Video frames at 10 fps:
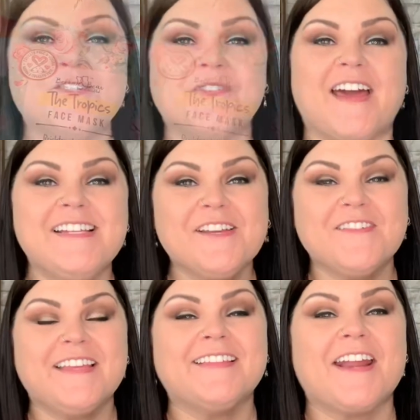so that is
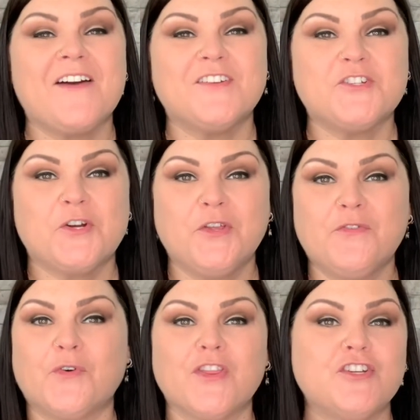everything that I have to show you
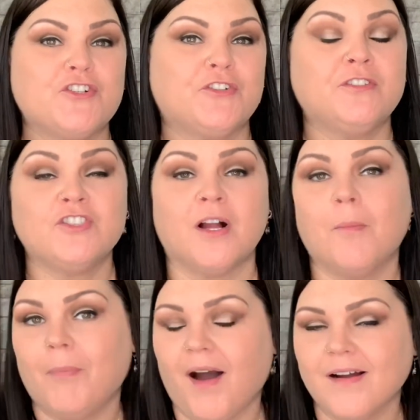for the Journal
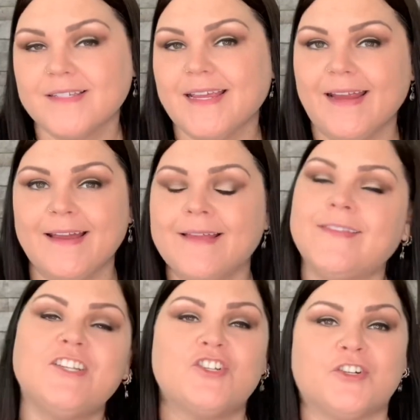Junk box and
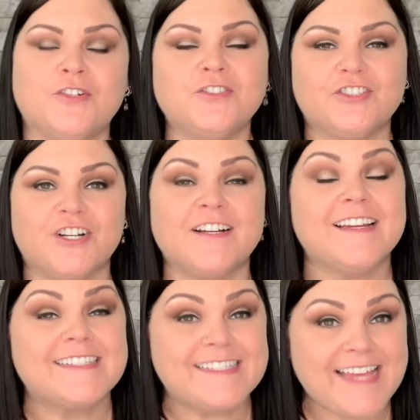the Journal Junk
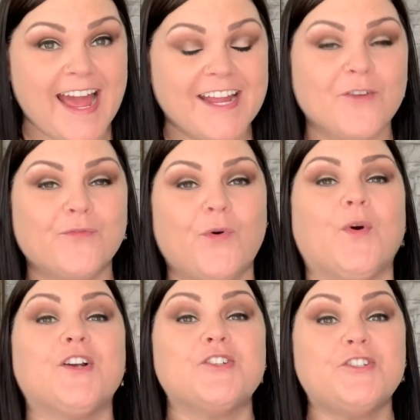Sak
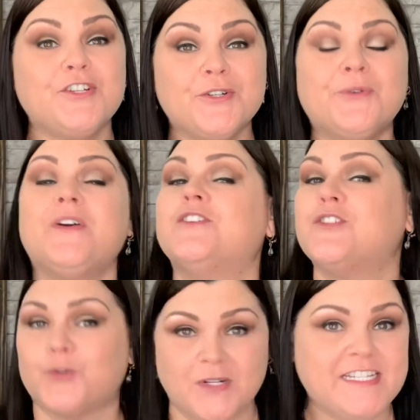for June
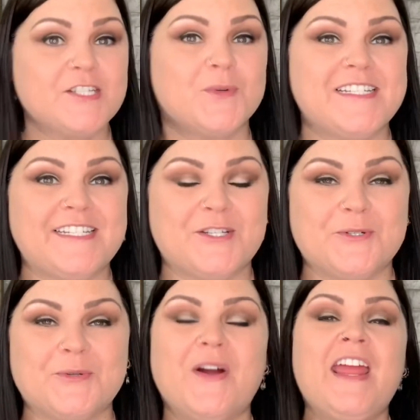
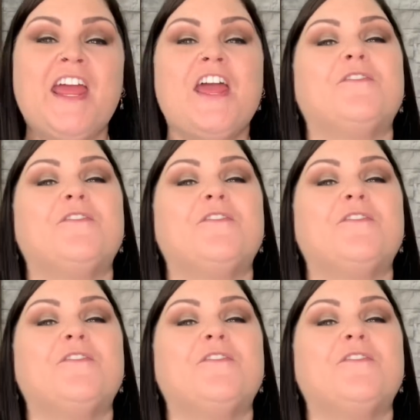2022. If